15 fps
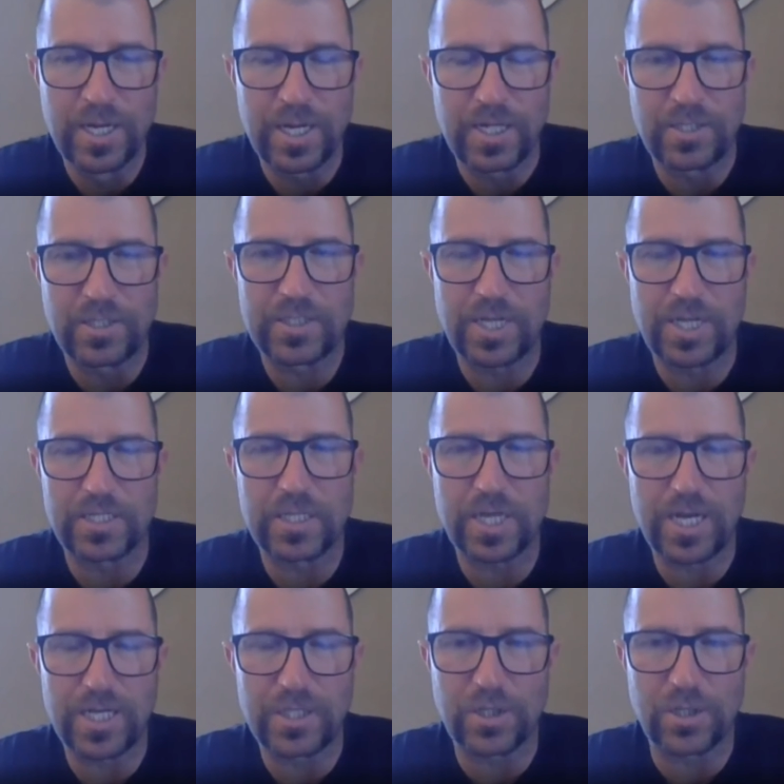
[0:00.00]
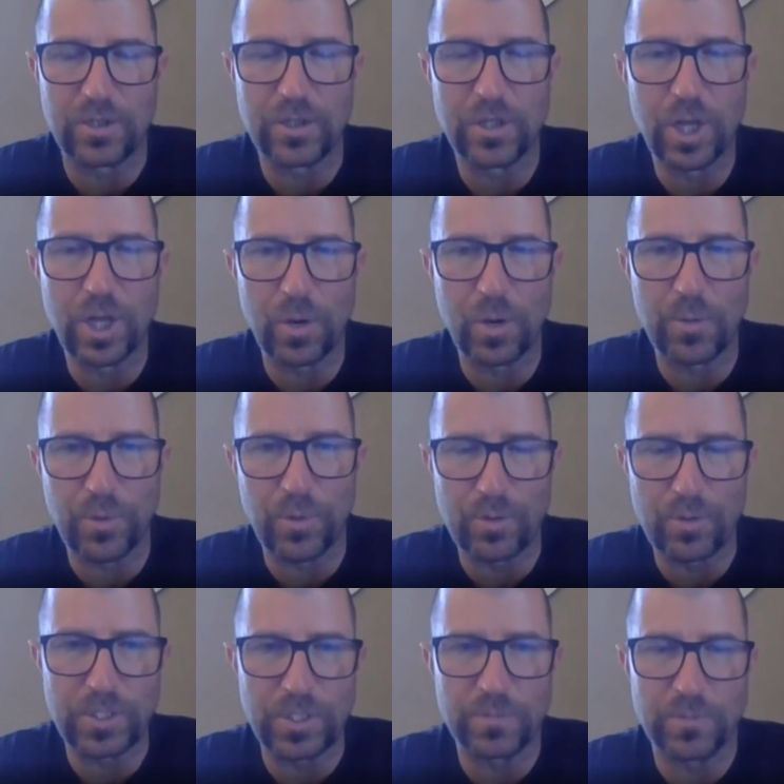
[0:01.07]
And you set aside certain lower
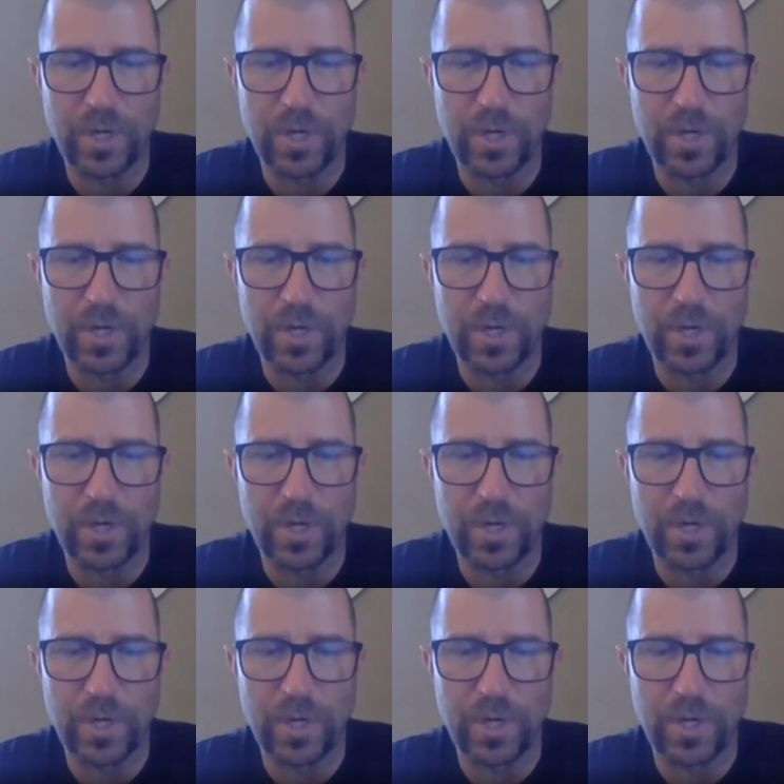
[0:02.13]
protein